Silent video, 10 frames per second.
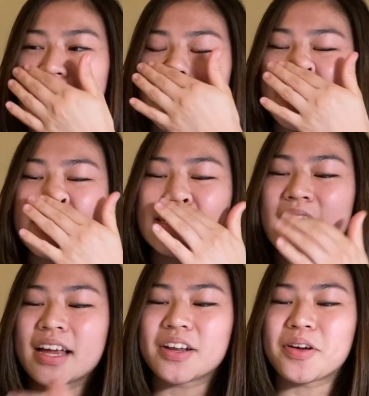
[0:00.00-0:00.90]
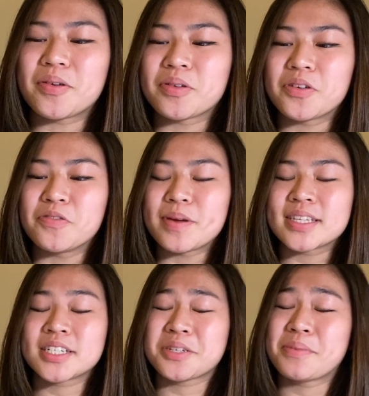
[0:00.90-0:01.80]
And you know, you made
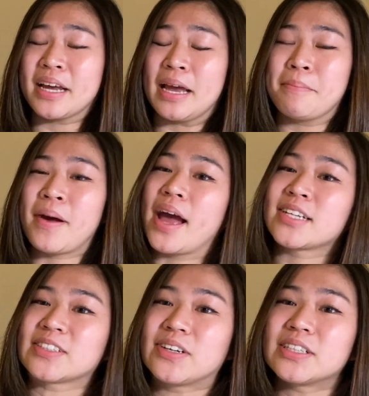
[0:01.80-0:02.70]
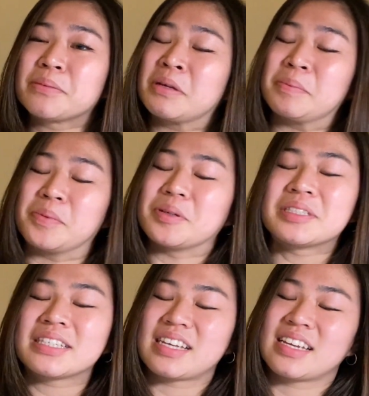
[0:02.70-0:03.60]
such a big impact on the people in
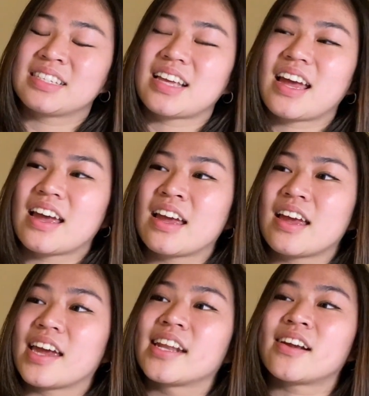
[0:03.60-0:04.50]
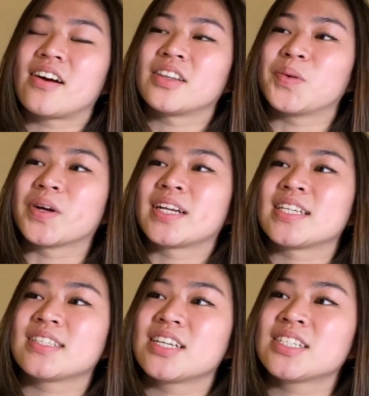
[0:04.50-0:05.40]
CSA and on the
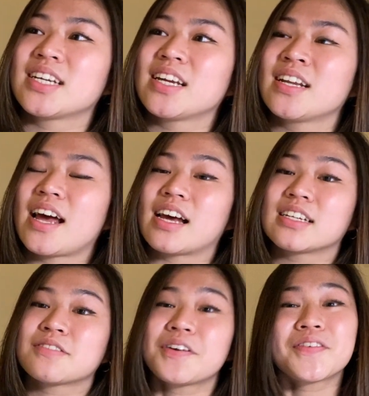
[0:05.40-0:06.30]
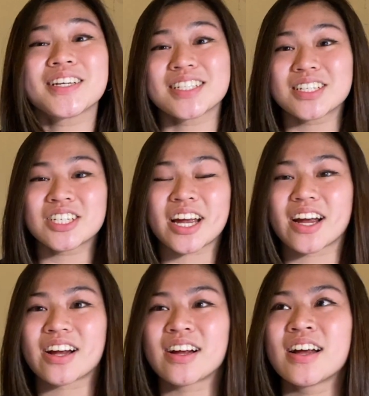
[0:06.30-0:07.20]
organization as fundraising
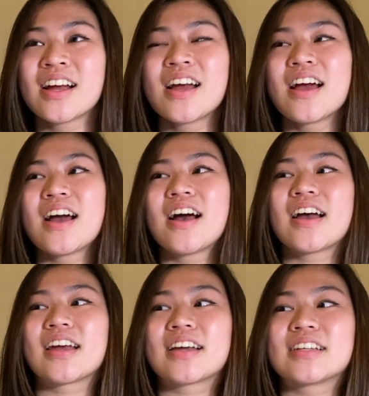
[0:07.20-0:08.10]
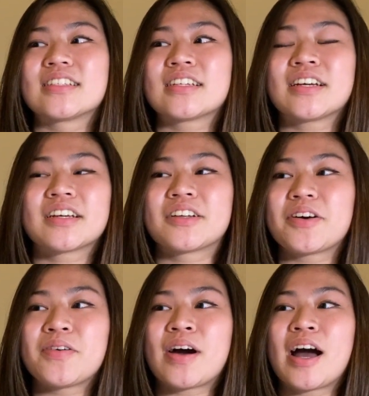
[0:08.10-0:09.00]
chair. And you
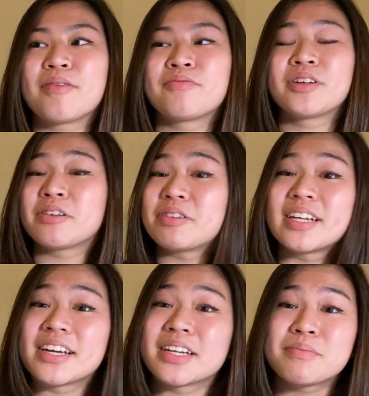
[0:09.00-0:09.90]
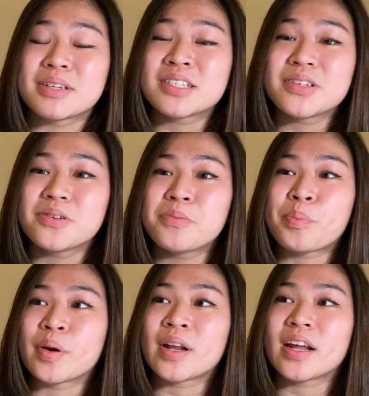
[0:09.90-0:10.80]
know, I'm really, really gonna miss you,
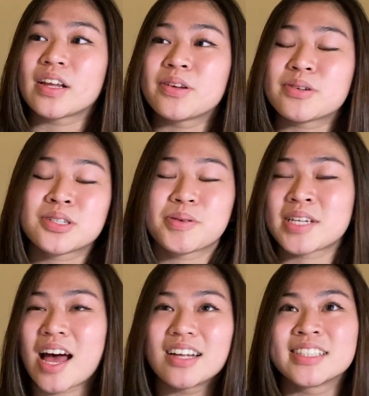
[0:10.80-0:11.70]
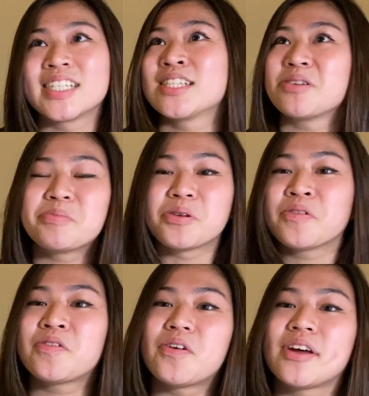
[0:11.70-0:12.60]
but you are so talented, so
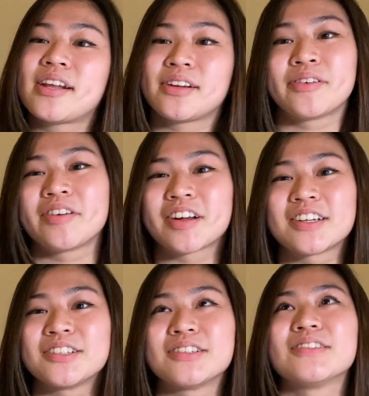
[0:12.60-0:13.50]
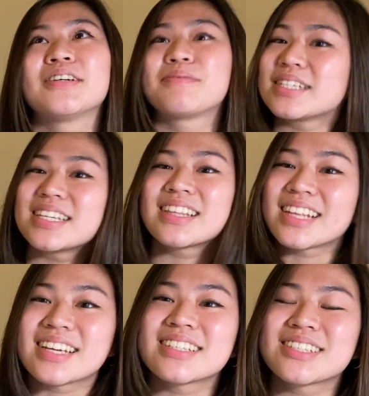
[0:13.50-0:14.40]
beautiful, and I know you're gonna do amazing
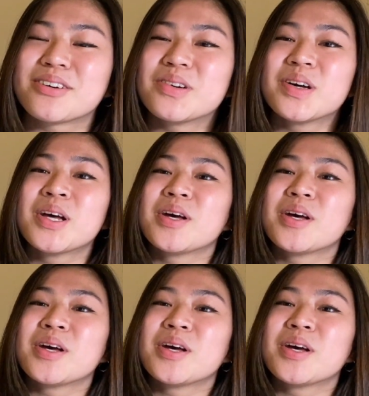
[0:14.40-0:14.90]
things. So